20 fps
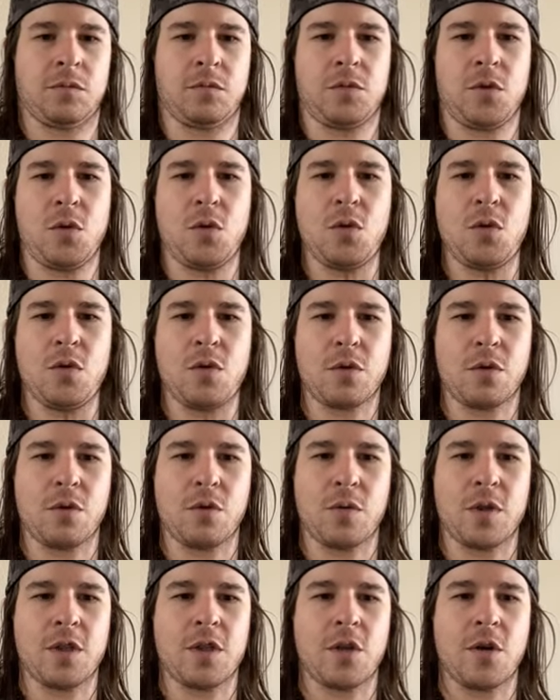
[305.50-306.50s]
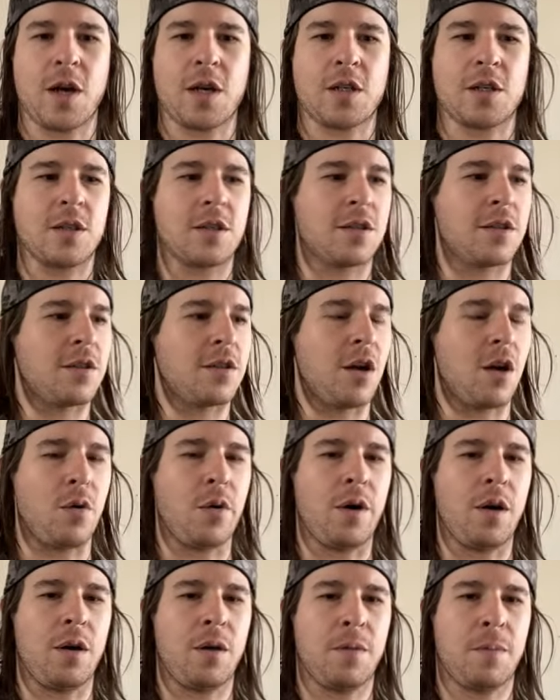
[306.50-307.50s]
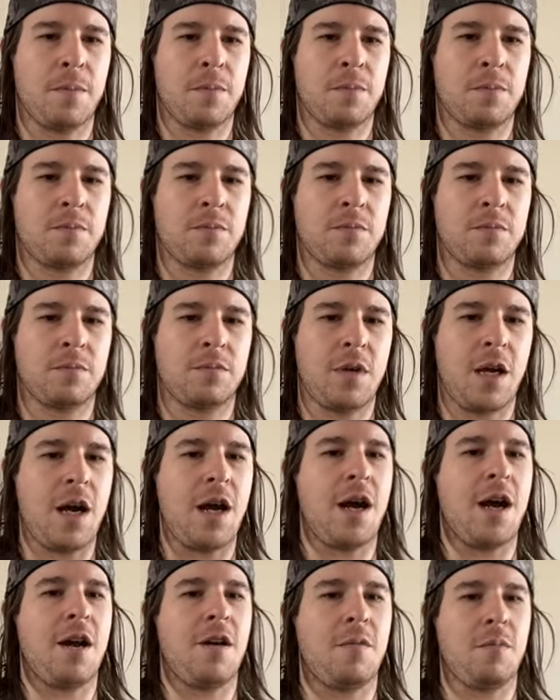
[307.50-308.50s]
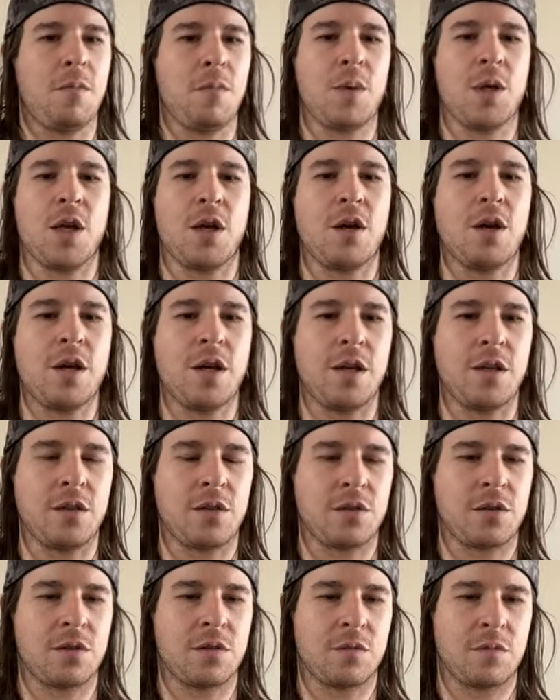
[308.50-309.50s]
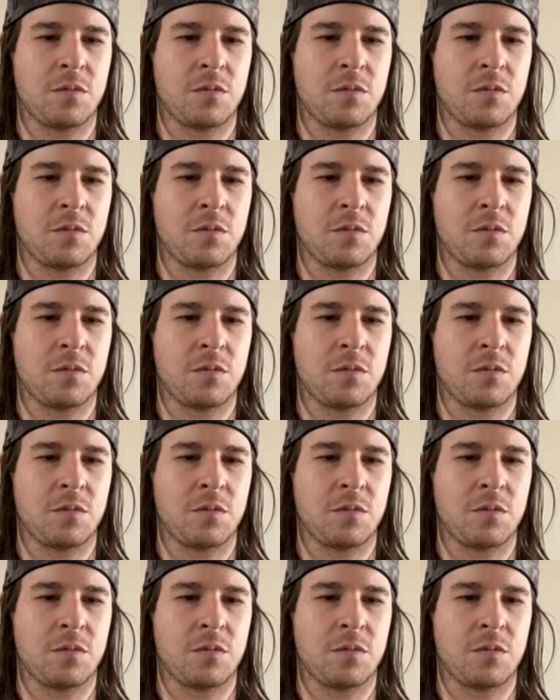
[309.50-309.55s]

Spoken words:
Ooh, which direction is this going? I'm curious.